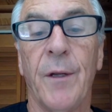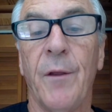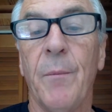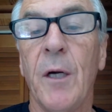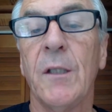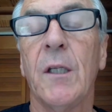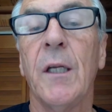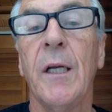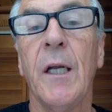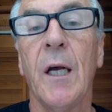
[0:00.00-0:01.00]
In the months
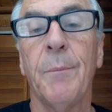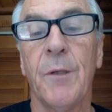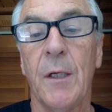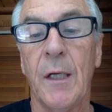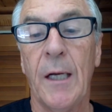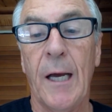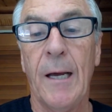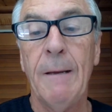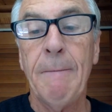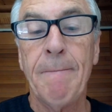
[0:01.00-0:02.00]
leading up to D-Day,